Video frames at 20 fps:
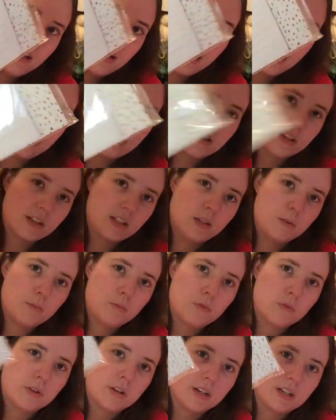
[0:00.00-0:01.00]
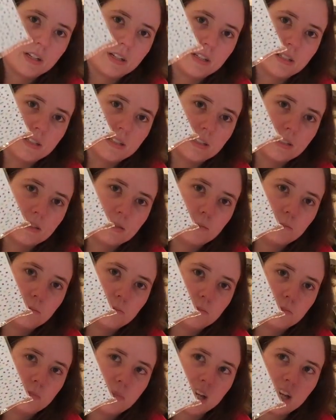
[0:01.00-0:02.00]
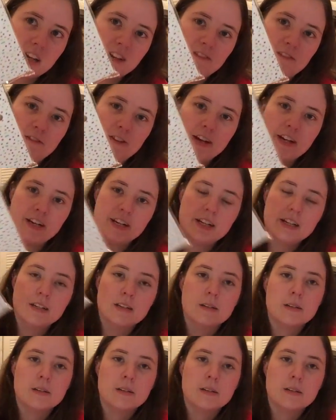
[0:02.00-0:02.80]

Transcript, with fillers: And the clipboard is like confetti.